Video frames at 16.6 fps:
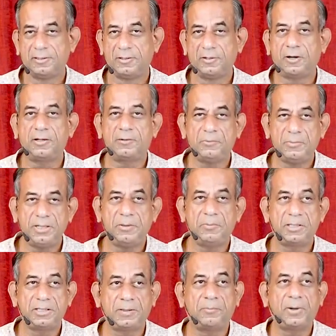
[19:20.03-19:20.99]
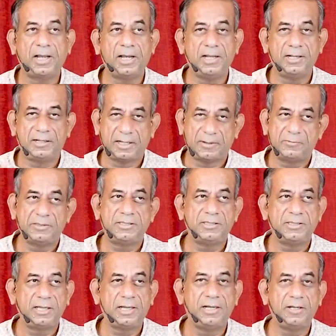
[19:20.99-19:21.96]
Not me, but the pilot. I was
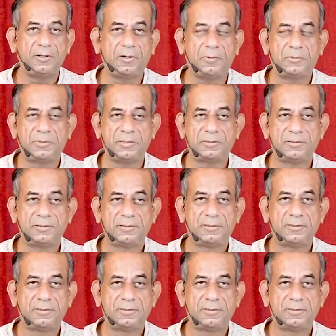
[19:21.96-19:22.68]
in the helicopter.